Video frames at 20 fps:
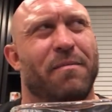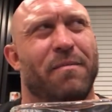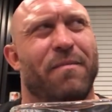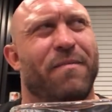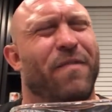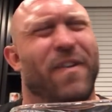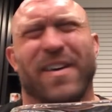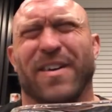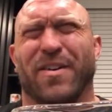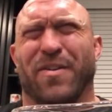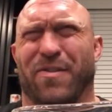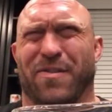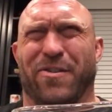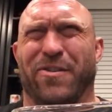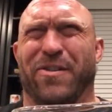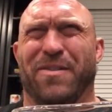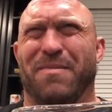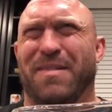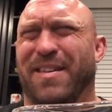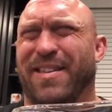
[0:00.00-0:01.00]
fun
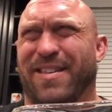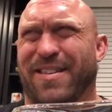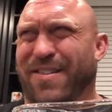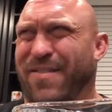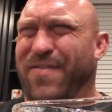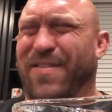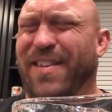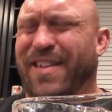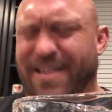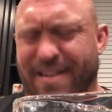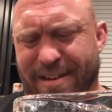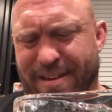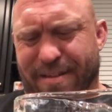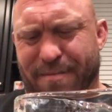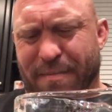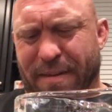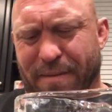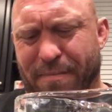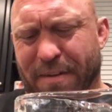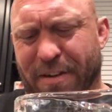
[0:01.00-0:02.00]
torturing myself. It
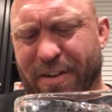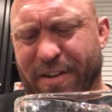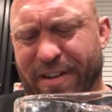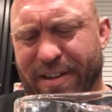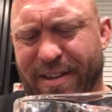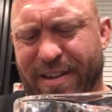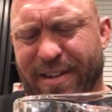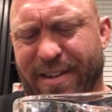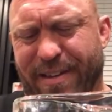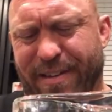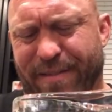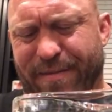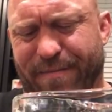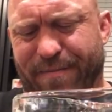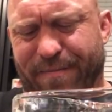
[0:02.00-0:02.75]
doesn't make much sense.